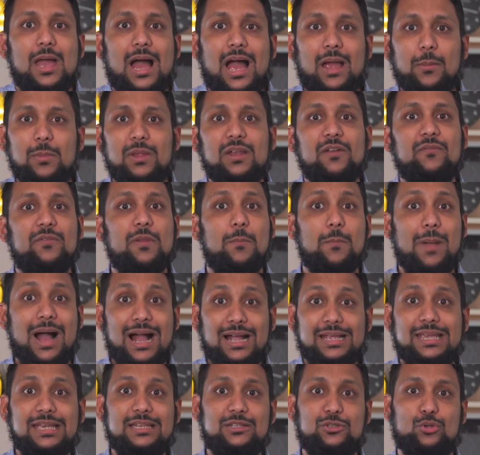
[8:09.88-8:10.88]
I mean, if the
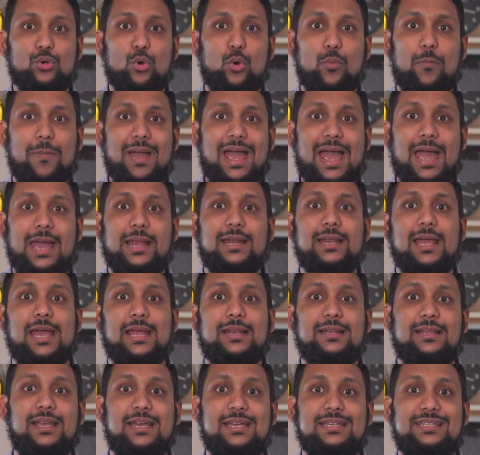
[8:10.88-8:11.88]
markets go bad
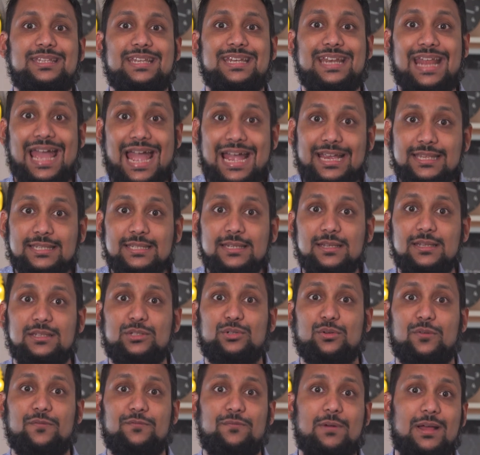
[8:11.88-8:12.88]
and there is an
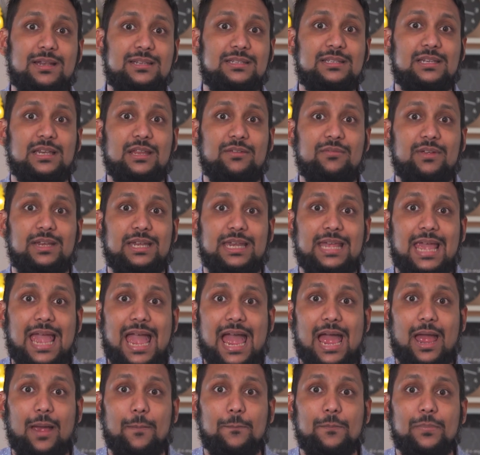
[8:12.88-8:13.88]
exodus of funds leaving the
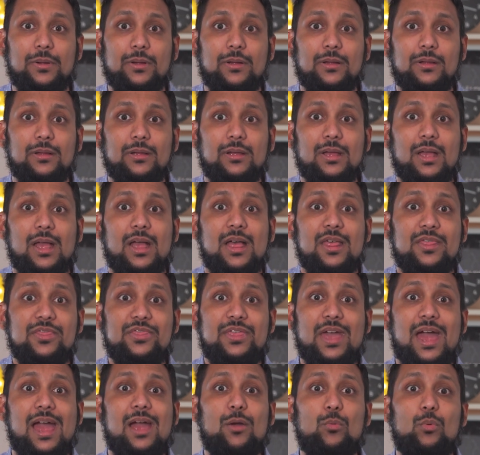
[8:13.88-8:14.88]
app,
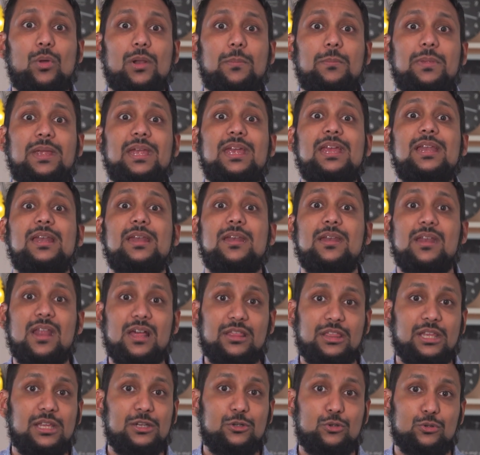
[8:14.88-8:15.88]
there will be
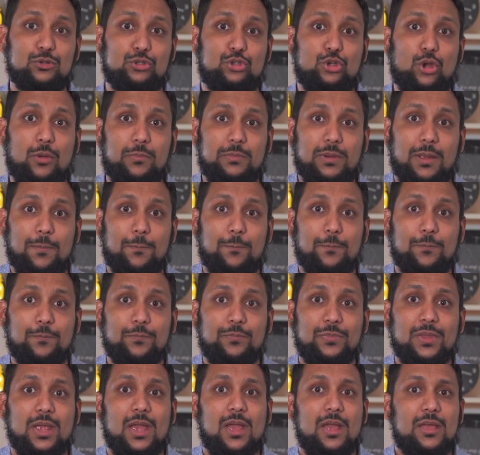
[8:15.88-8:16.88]
nothing to stop them.
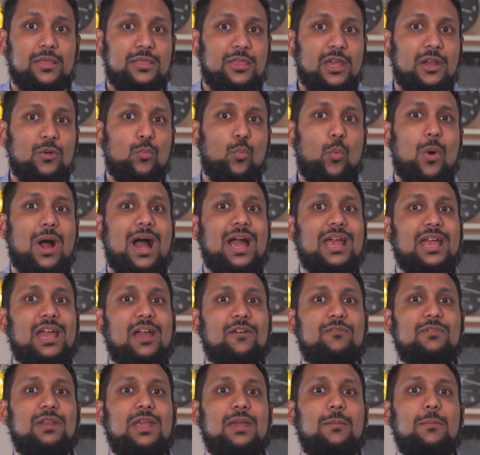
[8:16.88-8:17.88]
Then why
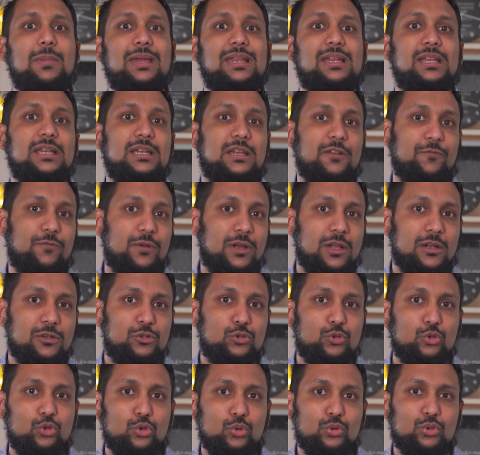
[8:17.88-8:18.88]
have they made it
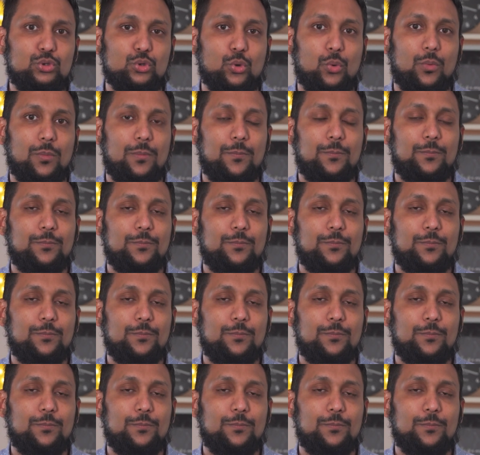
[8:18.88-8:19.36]
difficult to do so?